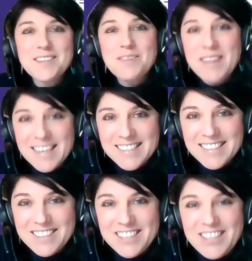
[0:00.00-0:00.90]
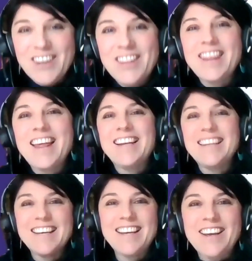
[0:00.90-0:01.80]
amazing, Sean.
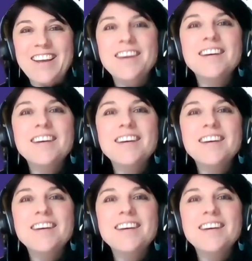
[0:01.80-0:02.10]
Thank you.